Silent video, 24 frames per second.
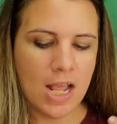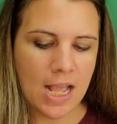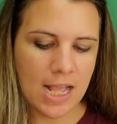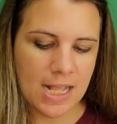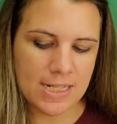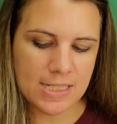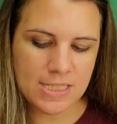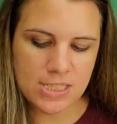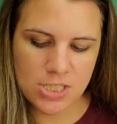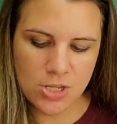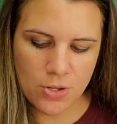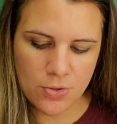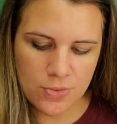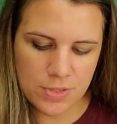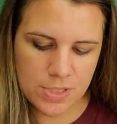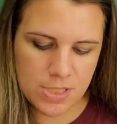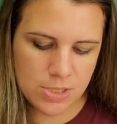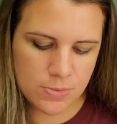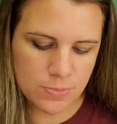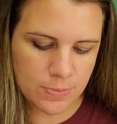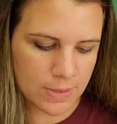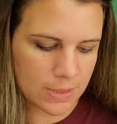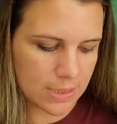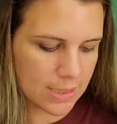And so
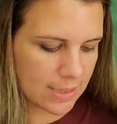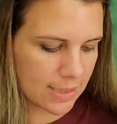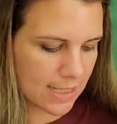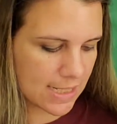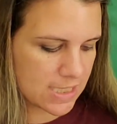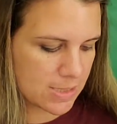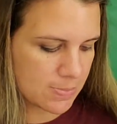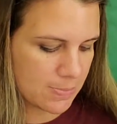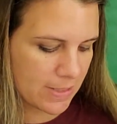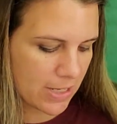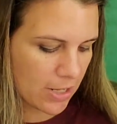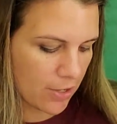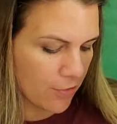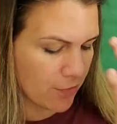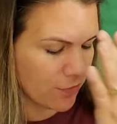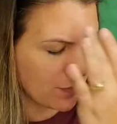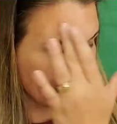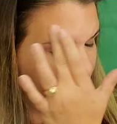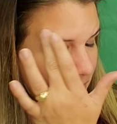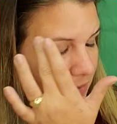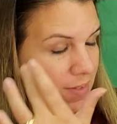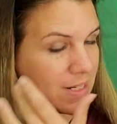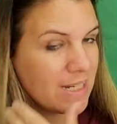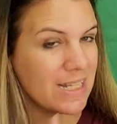this really lets me know if
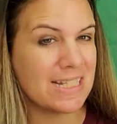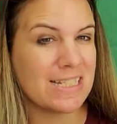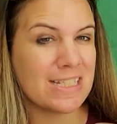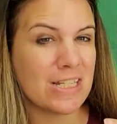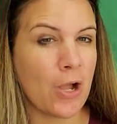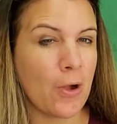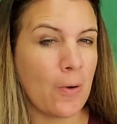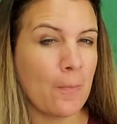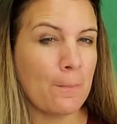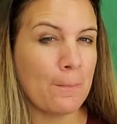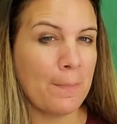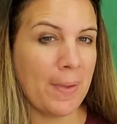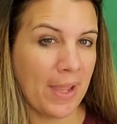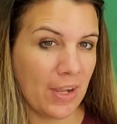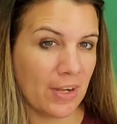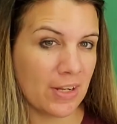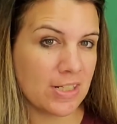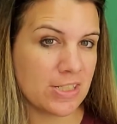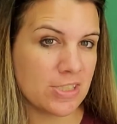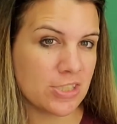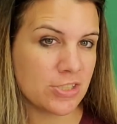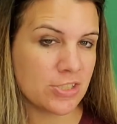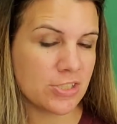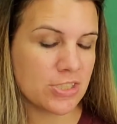even his own
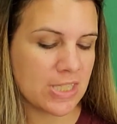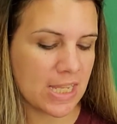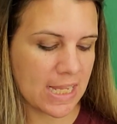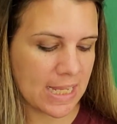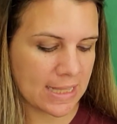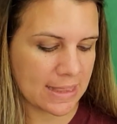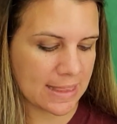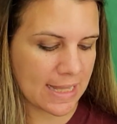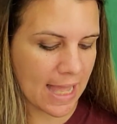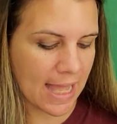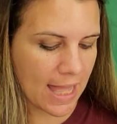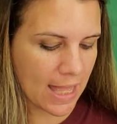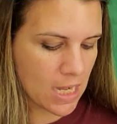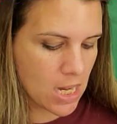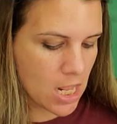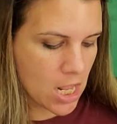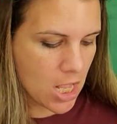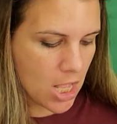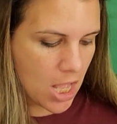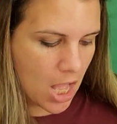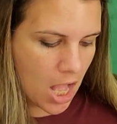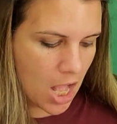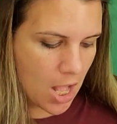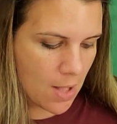parents are saying that,
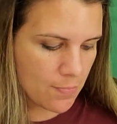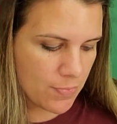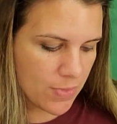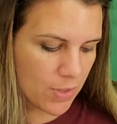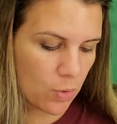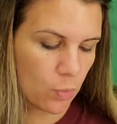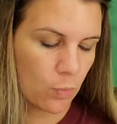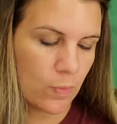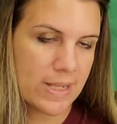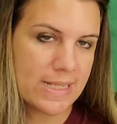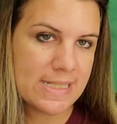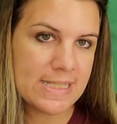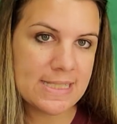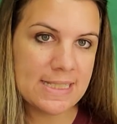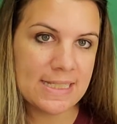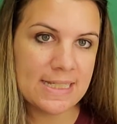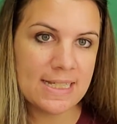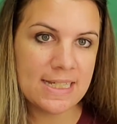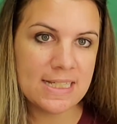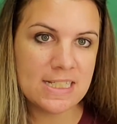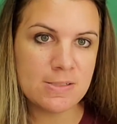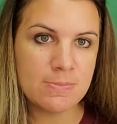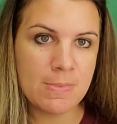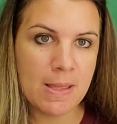that
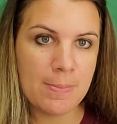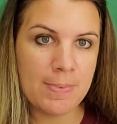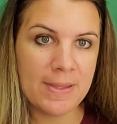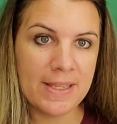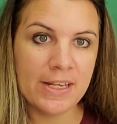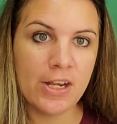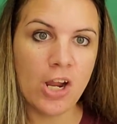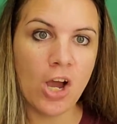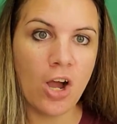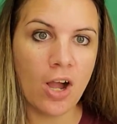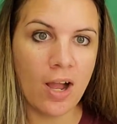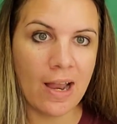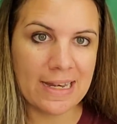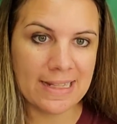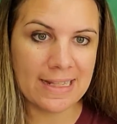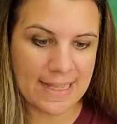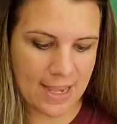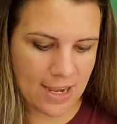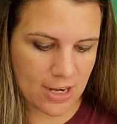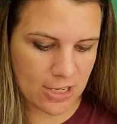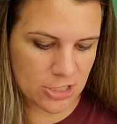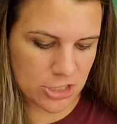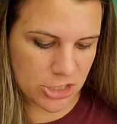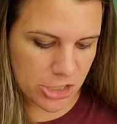Wesley is maybe an odd
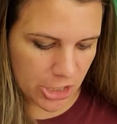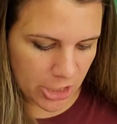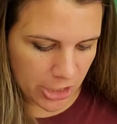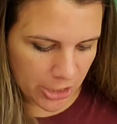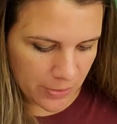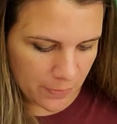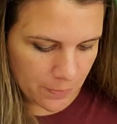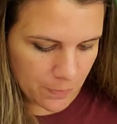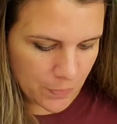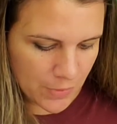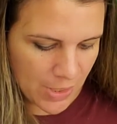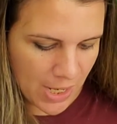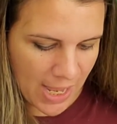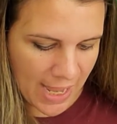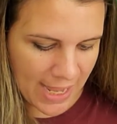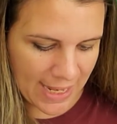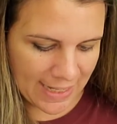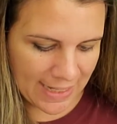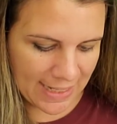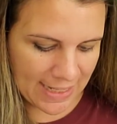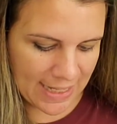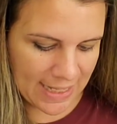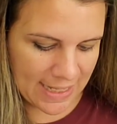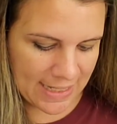character
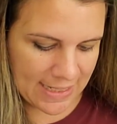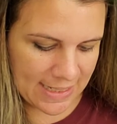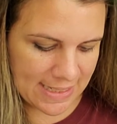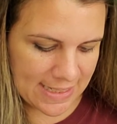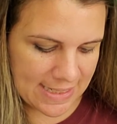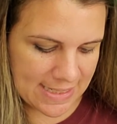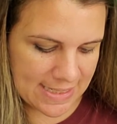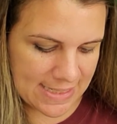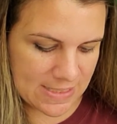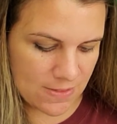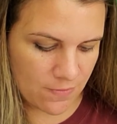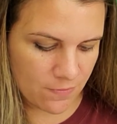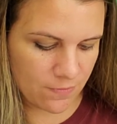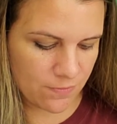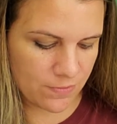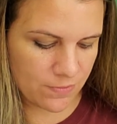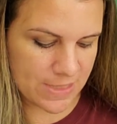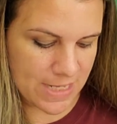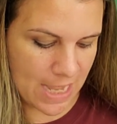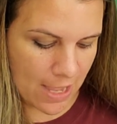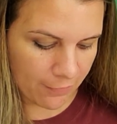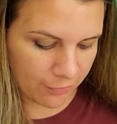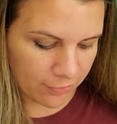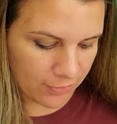and he's
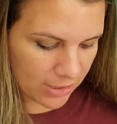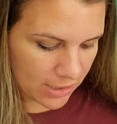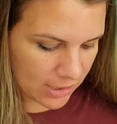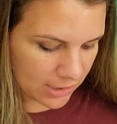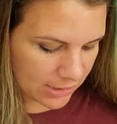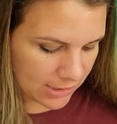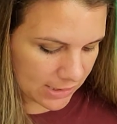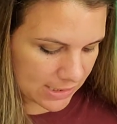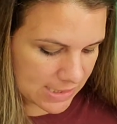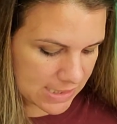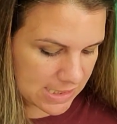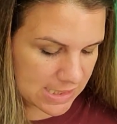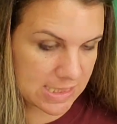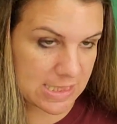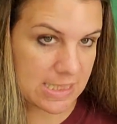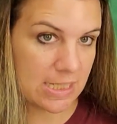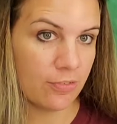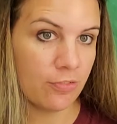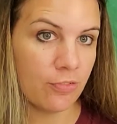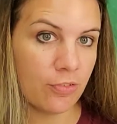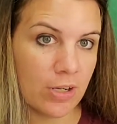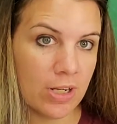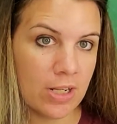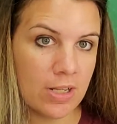definitely
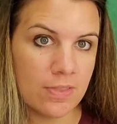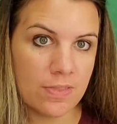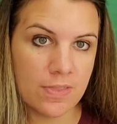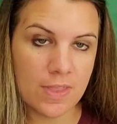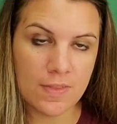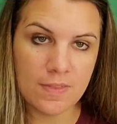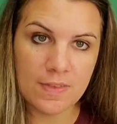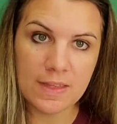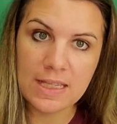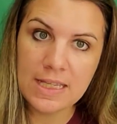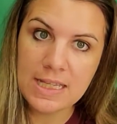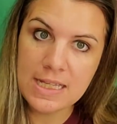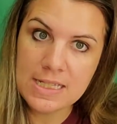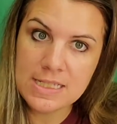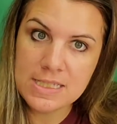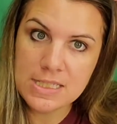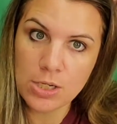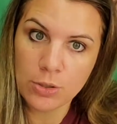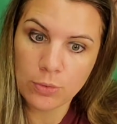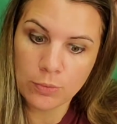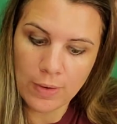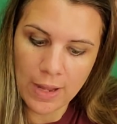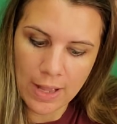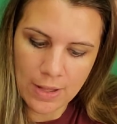different than the kids
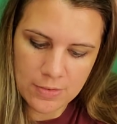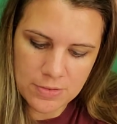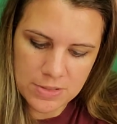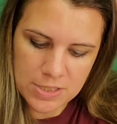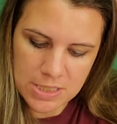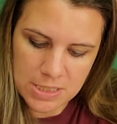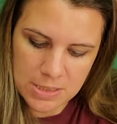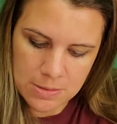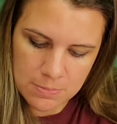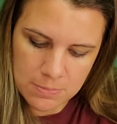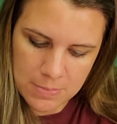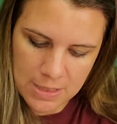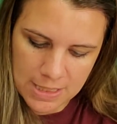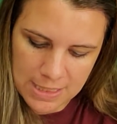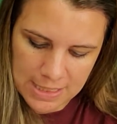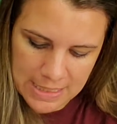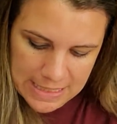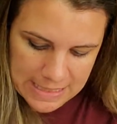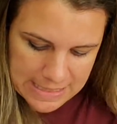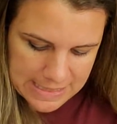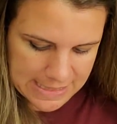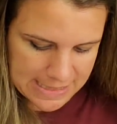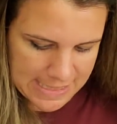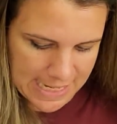around him in
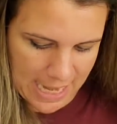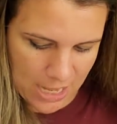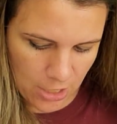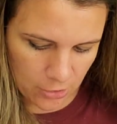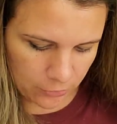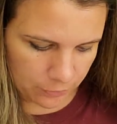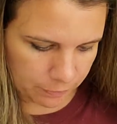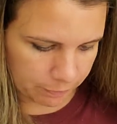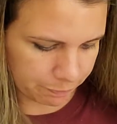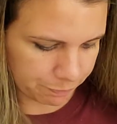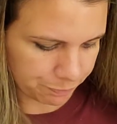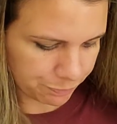his town.